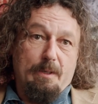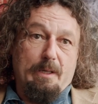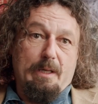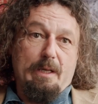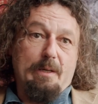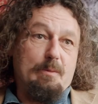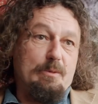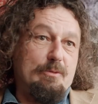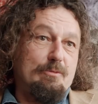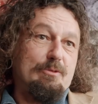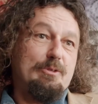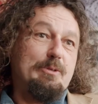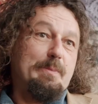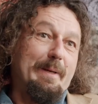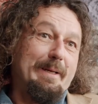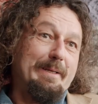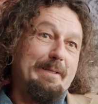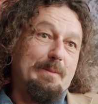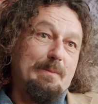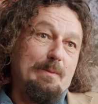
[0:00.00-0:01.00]

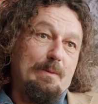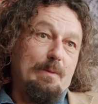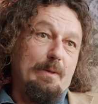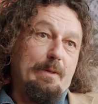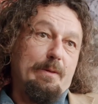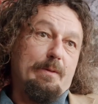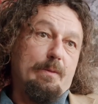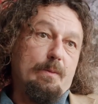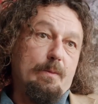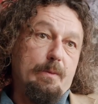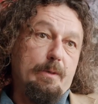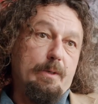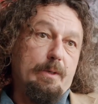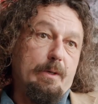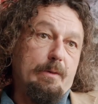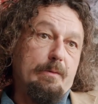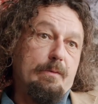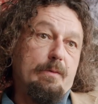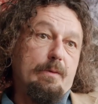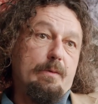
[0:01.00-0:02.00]
respectable, I thought, you
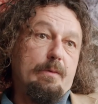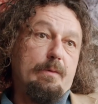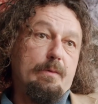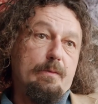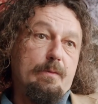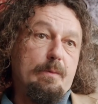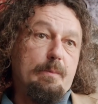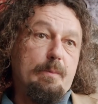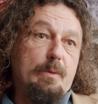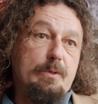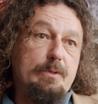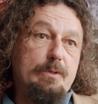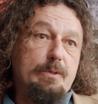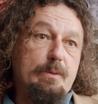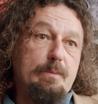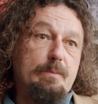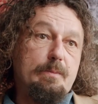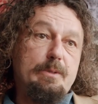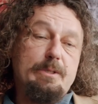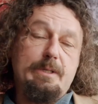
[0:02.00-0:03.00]
know, for
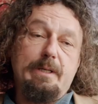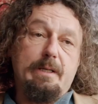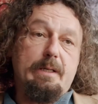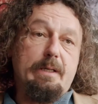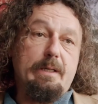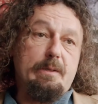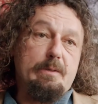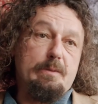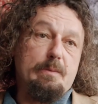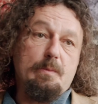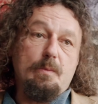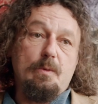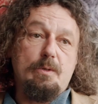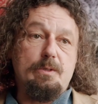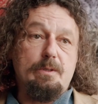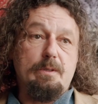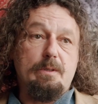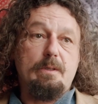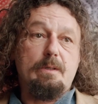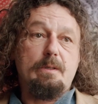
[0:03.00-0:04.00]
Boscombe, particularly as it
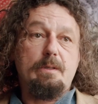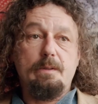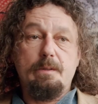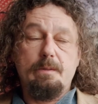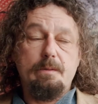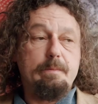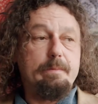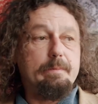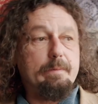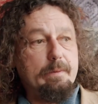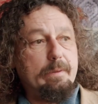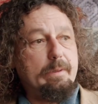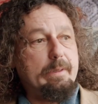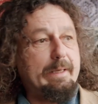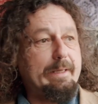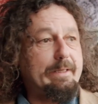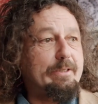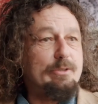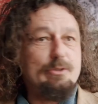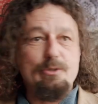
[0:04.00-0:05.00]
wasn't
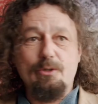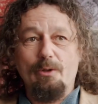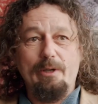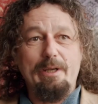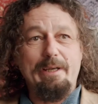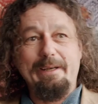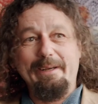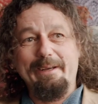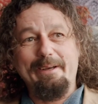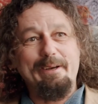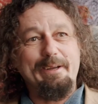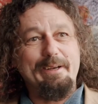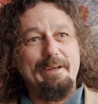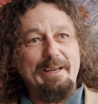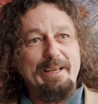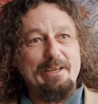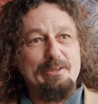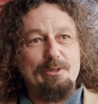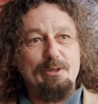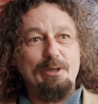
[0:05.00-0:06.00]
hinged on any kind of
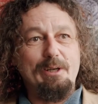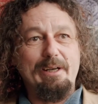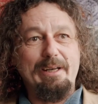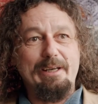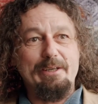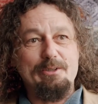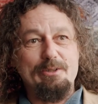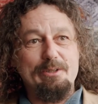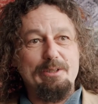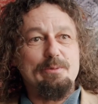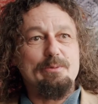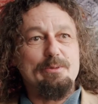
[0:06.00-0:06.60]
national election.